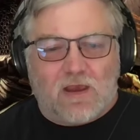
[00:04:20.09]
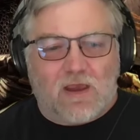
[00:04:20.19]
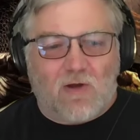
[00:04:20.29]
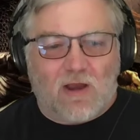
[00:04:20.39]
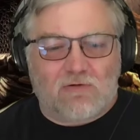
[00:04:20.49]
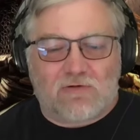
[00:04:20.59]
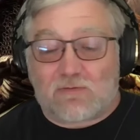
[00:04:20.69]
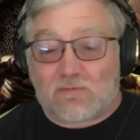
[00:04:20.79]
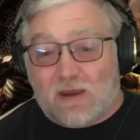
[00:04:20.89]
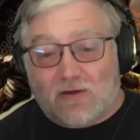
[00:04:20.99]
And how is
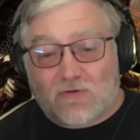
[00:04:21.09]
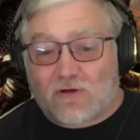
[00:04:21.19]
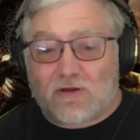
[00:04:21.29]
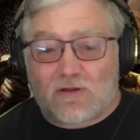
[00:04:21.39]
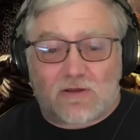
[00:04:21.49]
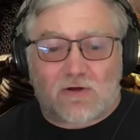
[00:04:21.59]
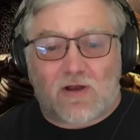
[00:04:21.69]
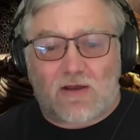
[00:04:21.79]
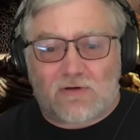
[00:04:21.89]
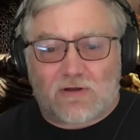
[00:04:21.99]
it magically that the
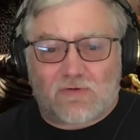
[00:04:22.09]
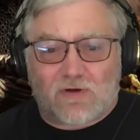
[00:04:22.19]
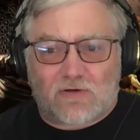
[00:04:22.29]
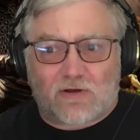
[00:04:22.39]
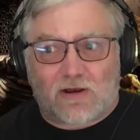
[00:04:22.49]
gravity effect